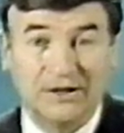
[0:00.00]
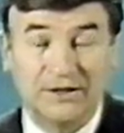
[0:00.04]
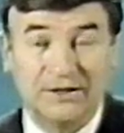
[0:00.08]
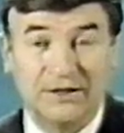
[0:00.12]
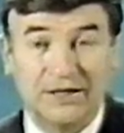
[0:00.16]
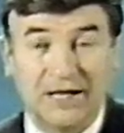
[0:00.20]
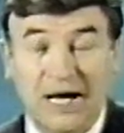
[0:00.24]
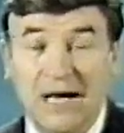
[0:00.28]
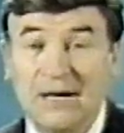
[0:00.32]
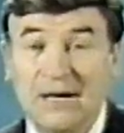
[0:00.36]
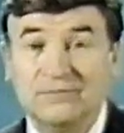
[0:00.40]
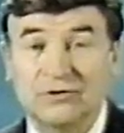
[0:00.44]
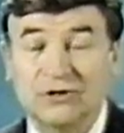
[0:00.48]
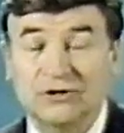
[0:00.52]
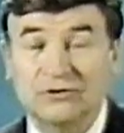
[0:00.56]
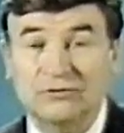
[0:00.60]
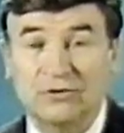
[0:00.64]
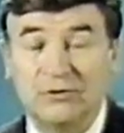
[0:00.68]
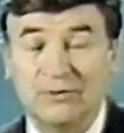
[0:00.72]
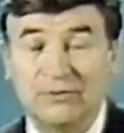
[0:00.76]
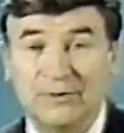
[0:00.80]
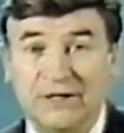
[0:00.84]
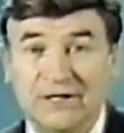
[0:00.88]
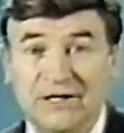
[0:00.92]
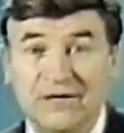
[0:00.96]
The objects
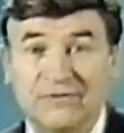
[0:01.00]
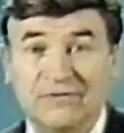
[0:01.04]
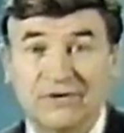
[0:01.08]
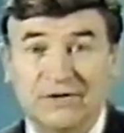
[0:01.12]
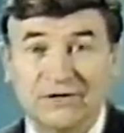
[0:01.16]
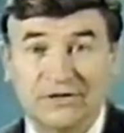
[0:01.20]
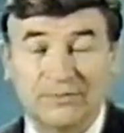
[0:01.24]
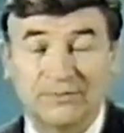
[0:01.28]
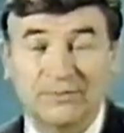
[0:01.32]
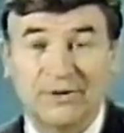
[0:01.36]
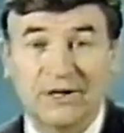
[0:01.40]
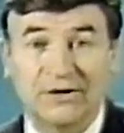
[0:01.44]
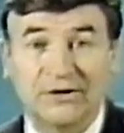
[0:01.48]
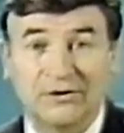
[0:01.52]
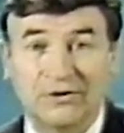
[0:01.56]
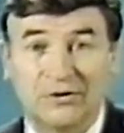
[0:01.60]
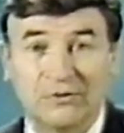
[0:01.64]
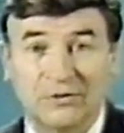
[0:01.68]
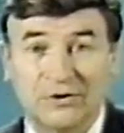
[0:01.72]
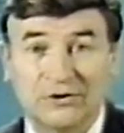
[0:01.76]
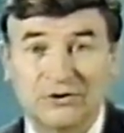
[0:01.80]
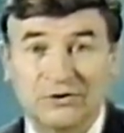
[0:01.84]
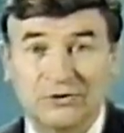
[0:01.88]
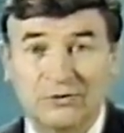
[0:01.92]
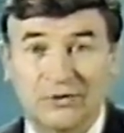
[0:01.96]
will be different depending on
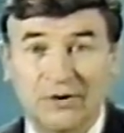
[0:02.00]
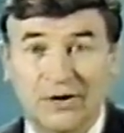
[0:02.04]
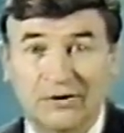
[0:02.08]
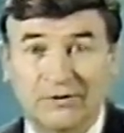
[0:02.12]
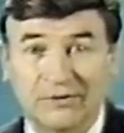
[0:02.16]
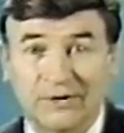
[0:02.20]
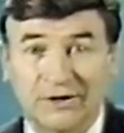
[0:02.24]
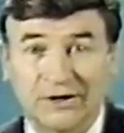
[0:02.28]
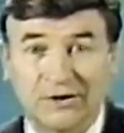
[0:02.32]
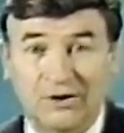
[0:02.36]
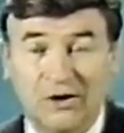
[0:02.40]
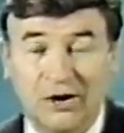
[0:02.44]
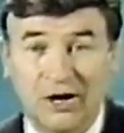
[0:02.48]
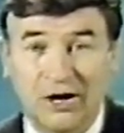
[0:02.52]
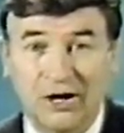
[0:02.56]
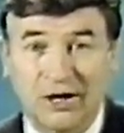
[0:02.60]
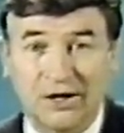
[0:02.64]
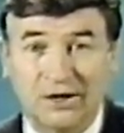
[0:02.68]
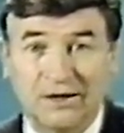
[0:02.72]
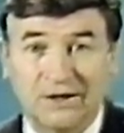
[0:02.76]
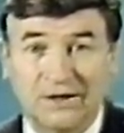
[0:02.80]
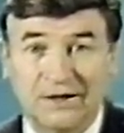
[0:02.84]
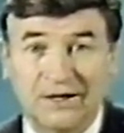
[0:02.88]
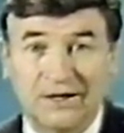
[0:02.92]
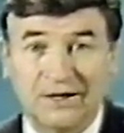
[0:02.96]
what you want to
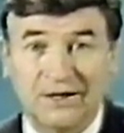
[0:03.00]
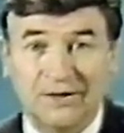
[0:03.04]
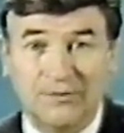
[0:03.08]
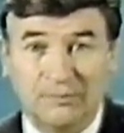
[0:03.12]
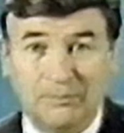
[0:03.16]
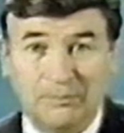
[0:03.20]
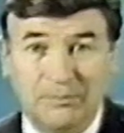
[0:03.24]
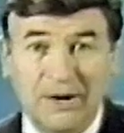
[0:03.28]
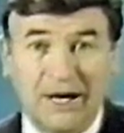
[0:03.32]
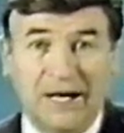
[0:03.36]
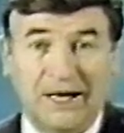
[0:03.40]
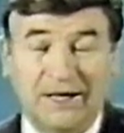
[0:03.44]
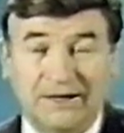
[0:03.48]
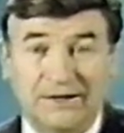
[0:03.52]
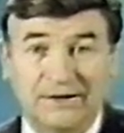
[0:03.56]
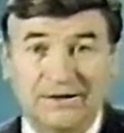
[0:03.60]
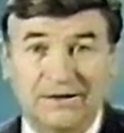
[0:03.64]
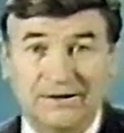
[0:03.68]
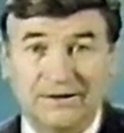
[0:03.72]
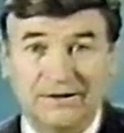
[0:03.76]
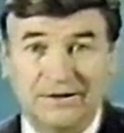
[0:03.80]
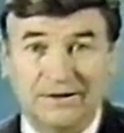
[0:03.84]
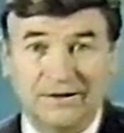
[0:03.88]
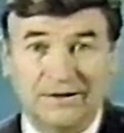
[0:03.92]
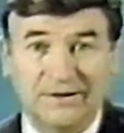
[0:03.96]
recall, but
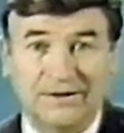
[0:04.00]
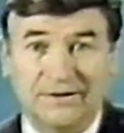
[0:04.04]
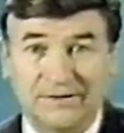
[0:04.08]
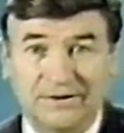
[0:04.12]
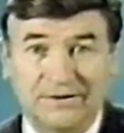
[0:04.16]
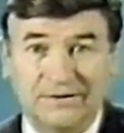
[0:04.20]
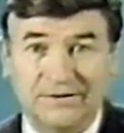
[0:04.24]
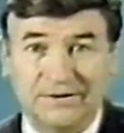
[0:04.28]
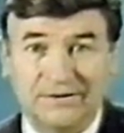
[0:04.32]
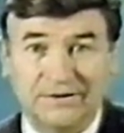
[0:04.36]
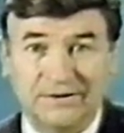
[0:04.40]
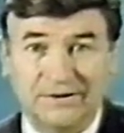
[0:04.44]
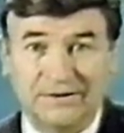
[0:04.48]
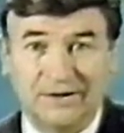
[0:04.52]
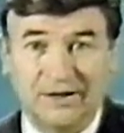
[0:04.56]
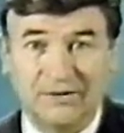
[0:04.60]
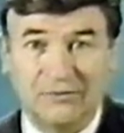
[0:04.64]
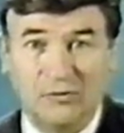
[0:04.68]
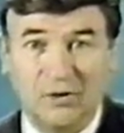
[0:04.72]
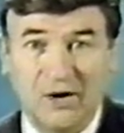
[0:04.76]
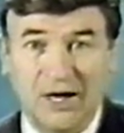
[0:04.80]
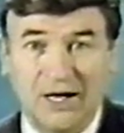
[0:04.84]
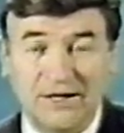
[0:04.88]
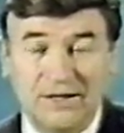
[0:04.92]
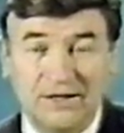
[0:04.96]
the
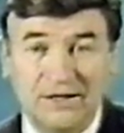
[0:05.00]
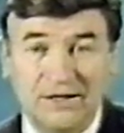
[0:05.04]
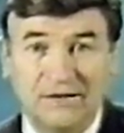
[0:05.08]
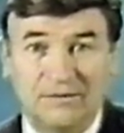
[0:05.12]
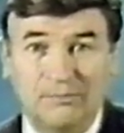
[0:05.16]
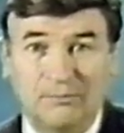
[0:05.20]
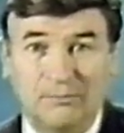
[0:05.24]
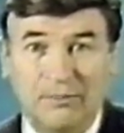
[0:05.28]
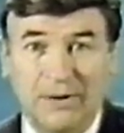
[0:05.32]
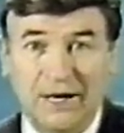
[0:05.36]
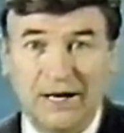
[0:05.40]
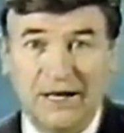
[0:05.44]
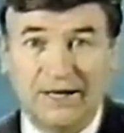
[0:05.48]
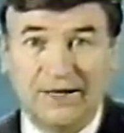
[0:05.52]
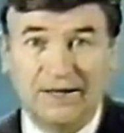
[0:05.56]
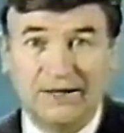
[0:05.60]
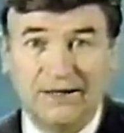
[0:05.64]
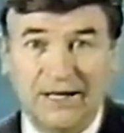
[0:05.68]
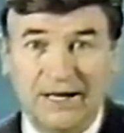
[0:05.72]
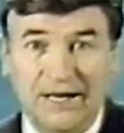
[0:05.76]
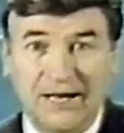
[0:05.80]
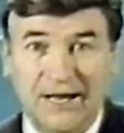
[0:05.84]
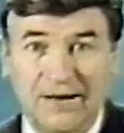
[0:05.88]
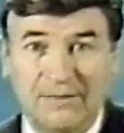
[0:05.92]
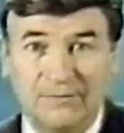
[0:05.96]
one bun,
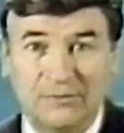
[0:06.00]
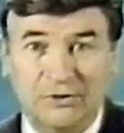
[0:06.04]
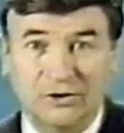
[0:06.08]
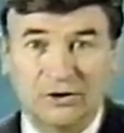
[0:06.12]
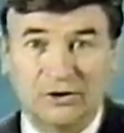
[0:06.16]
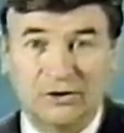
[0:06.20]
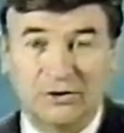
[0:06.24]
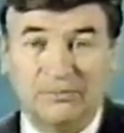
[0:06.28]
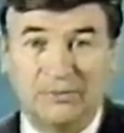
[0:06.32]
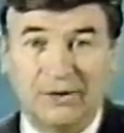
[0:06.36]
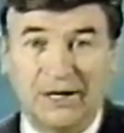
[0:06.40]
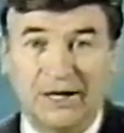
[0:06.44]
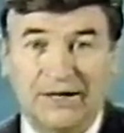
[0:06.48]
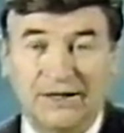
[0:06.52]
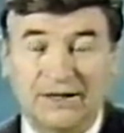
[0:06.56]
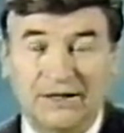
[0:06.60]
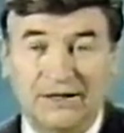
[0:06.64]
hamburger bun,